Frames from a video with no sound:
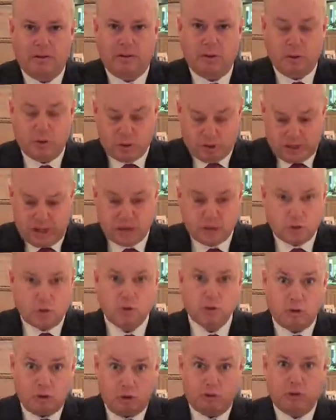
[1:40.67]

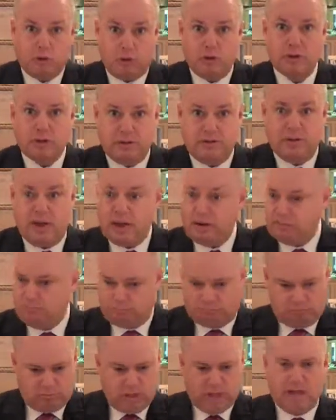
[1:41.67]
schedule your first event,
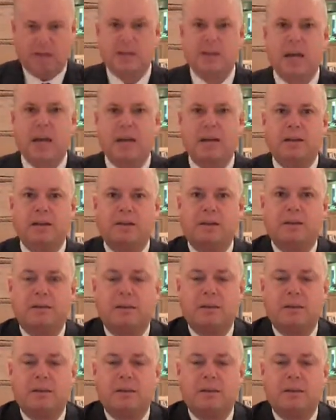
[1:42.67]
they attend.